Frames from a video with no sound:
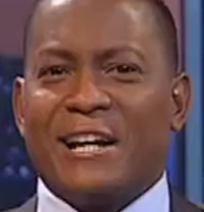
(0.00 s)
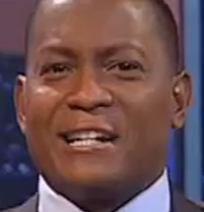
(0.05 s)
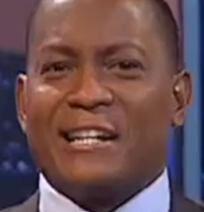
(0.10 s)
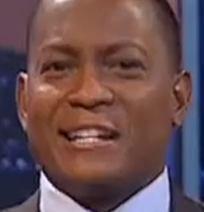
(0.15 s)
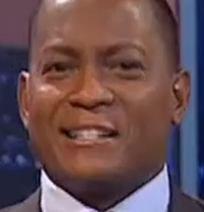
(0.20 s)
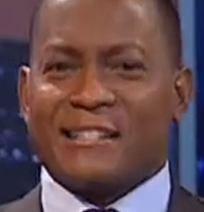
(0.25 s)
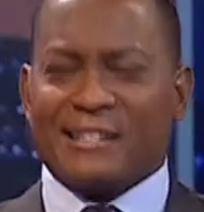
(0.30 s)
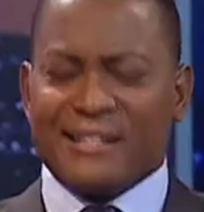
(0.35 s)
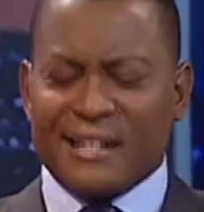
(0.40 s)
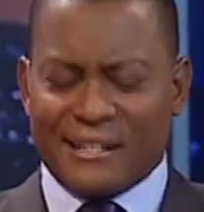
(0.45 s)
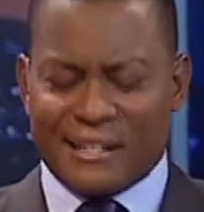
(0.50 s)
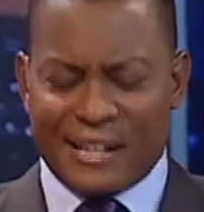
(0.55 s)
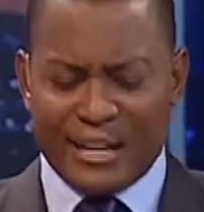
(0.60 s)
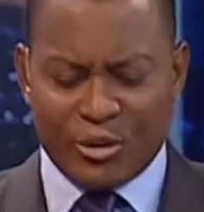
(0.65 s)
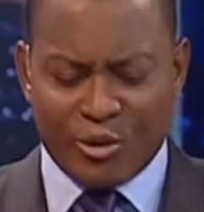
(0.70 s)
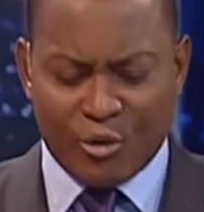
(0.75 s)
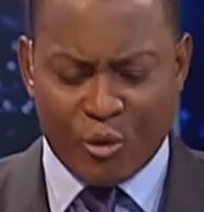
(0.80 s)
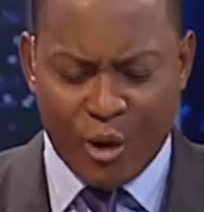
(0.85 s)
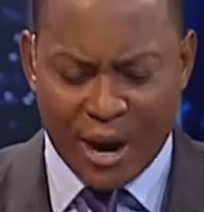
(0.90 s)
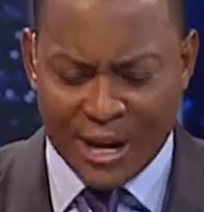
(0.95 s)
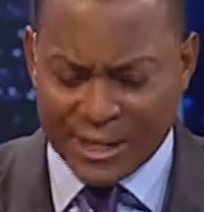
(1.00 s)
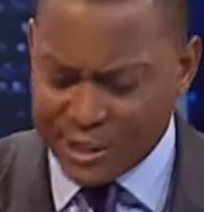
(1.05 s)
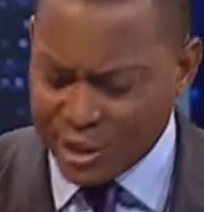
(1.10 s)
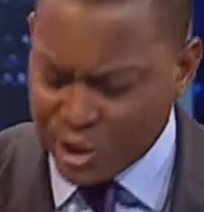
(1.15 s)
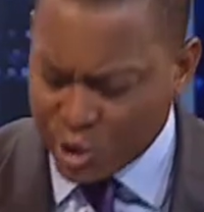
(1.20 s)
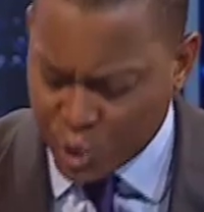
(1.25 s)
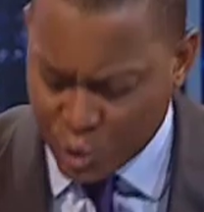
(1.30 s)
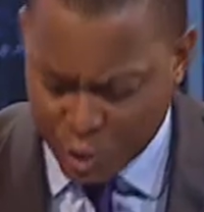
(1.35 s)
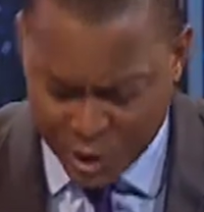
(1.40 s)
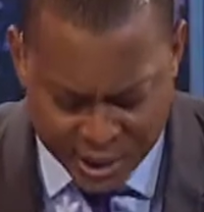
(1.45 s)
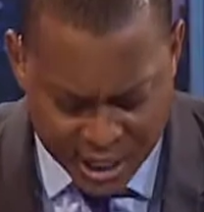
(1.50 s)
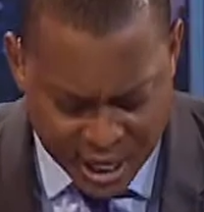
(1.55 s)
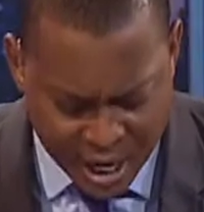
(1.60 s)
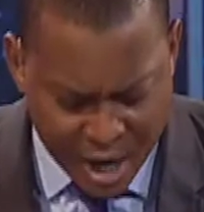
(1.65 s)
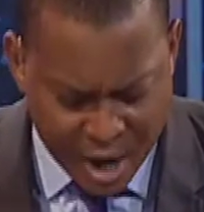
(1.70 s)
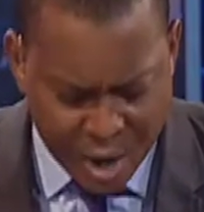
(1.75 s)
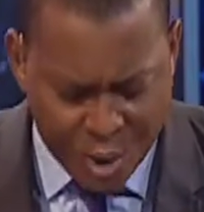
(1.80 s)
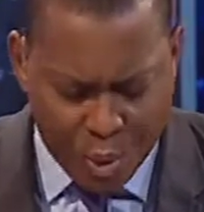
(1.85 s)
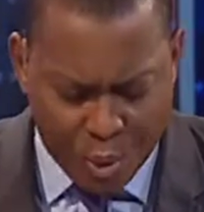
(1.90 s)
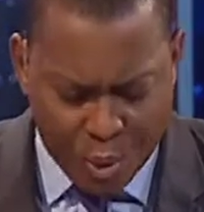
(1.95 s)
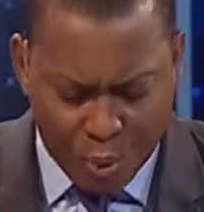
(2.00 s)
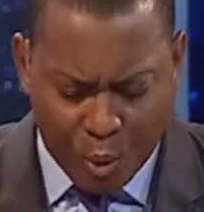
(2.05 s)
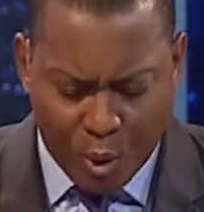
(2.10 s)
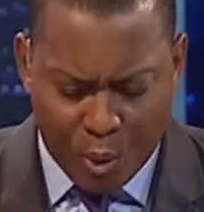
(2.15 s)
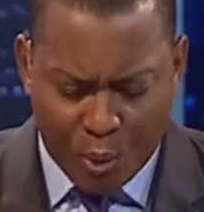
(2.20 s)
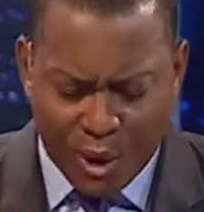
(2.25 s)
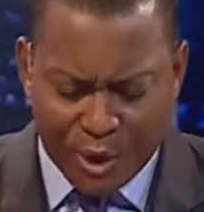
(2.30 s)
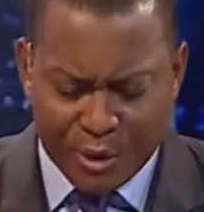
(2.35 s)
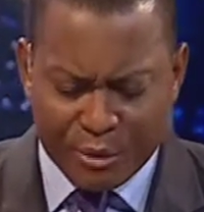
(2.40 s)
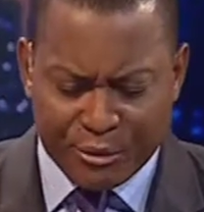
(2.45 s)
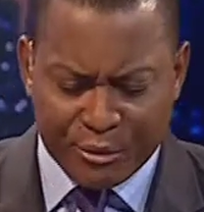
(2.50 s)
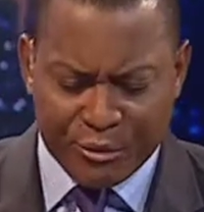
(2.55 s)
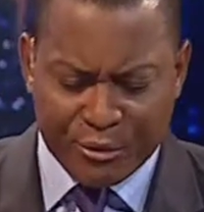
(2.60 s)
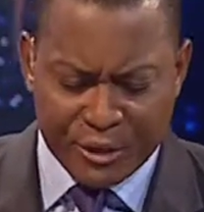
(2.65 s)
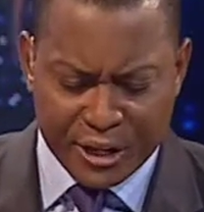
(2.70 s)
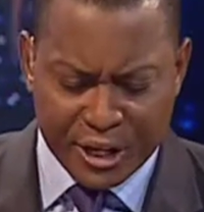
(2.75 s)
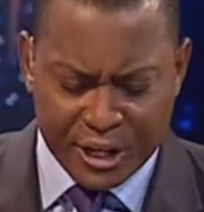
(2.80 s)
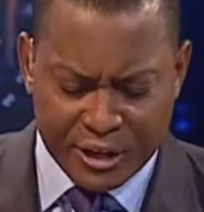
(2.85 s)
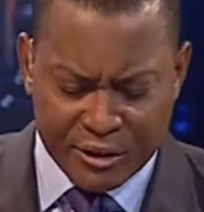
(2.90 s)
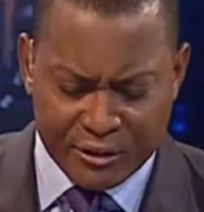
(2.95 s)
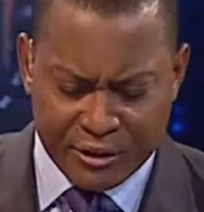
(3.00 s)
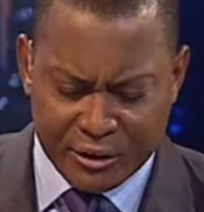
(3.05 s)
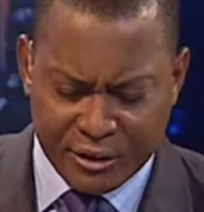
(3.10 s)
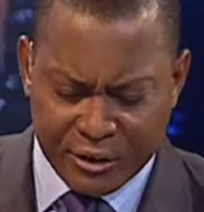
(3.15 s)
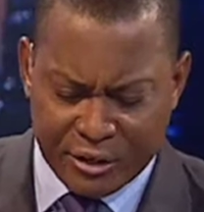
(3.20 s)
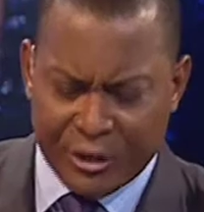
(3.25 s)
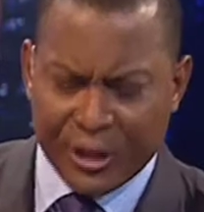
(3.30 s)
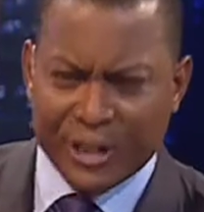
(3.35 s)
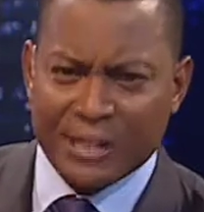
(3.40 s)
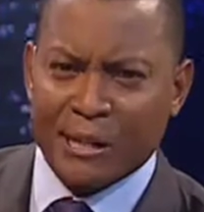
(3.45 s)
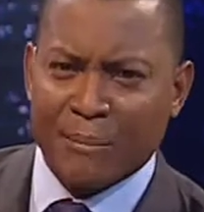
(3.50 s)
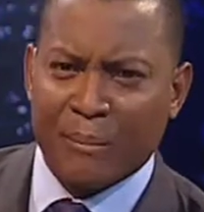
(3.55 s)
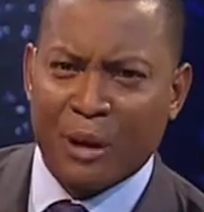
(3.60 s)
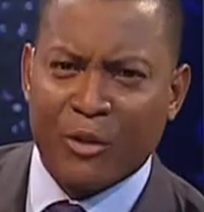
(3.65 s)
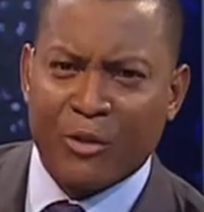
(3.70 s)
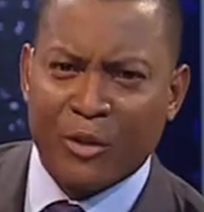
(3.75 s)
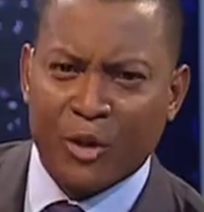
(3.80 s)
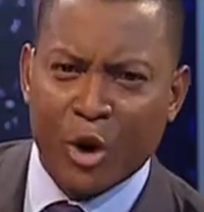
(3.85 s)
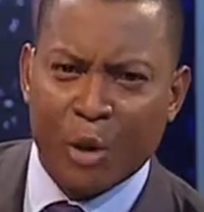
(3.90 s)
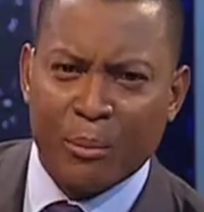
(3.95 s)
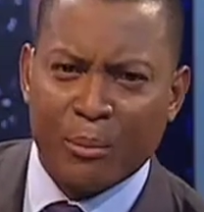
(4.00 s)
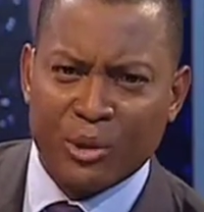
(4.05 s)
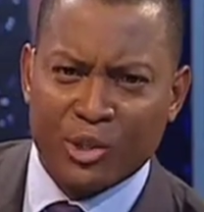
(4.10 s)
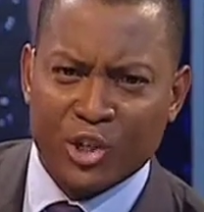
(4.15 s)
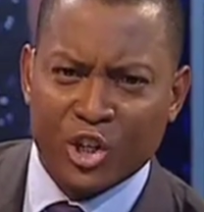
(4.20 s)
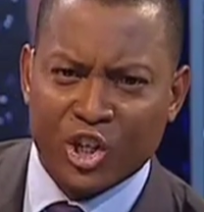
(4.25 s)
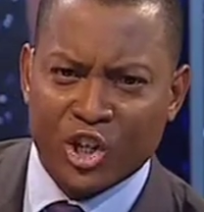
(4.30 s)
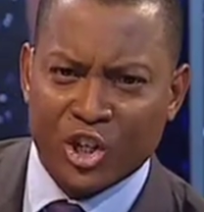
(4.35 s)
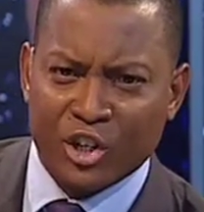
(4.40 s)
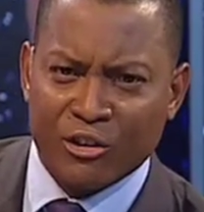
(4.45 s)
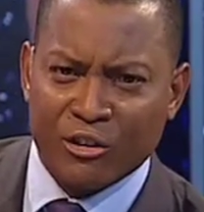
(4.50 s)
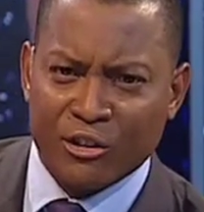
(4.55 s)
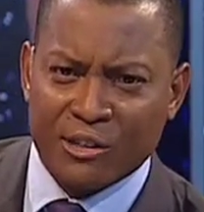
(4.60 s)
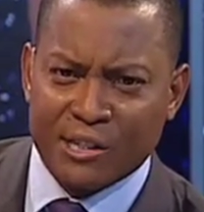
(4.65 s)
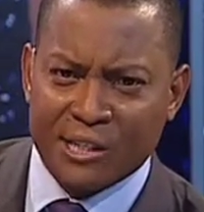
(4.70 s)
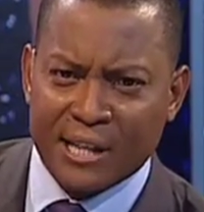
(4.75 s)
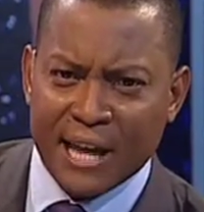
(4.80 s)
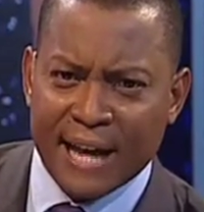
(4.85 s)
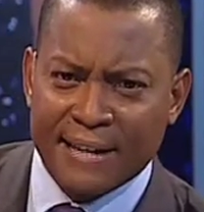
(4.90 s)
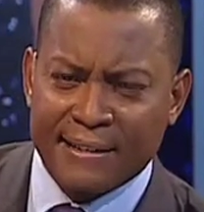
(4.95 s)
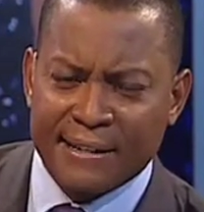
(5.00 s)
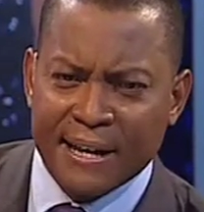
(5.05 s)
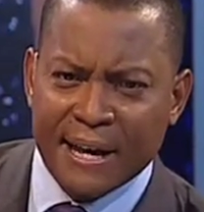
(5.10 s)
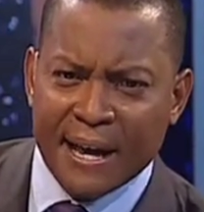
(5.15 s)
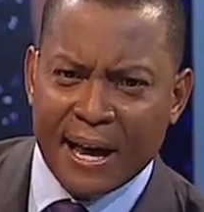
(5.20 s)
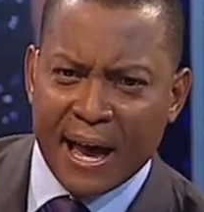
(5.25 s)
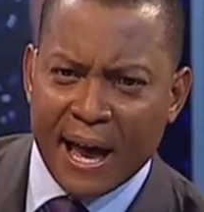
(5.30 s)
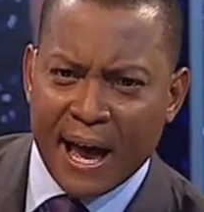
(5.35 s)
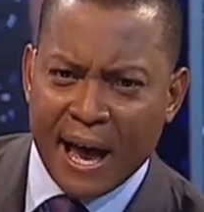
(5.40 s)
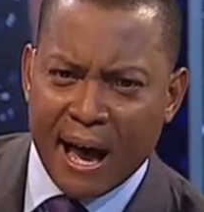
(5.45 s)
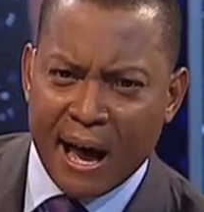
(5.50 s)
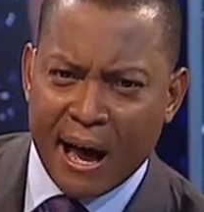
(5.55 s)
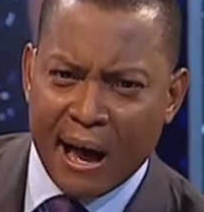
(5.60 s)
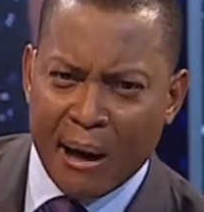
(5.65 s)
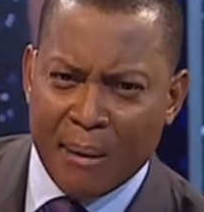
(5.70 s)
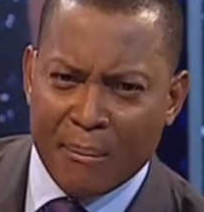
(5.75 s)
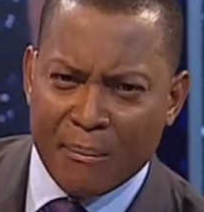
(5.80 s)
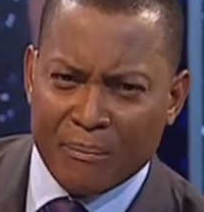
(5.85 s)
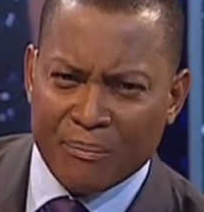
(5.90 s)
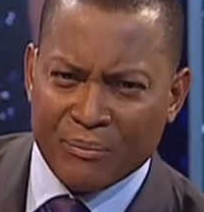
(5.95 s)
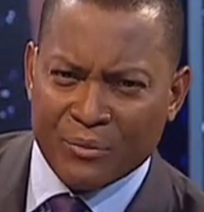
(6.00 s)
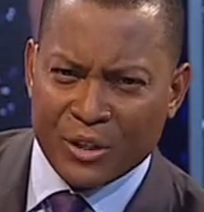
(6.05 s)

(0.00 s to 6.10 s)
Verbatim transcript: let's let's get right into it. W one of the, the, the, things about the opposition is that um,